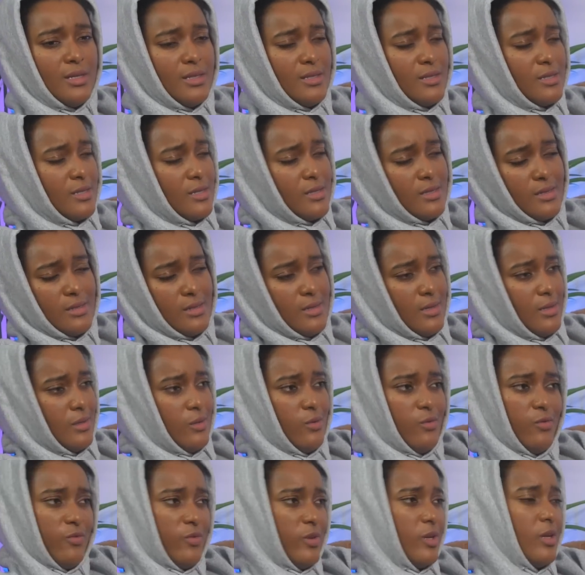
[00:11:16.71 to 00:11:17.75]
It just
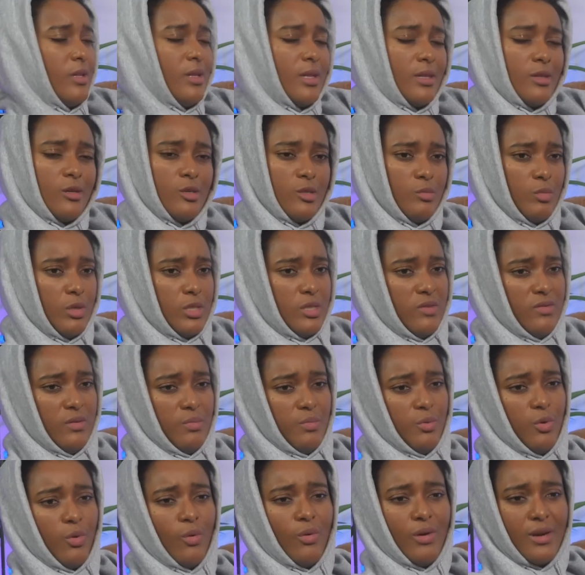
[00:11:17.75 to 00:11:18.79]
doesn't feel like there's much of a
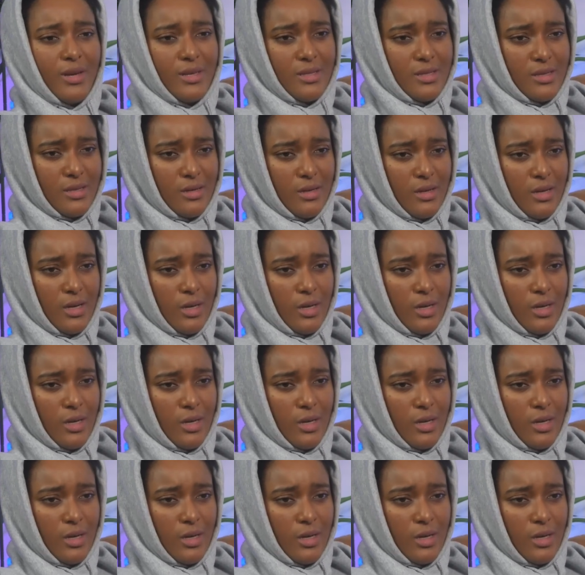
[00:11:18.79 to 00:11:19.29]
point.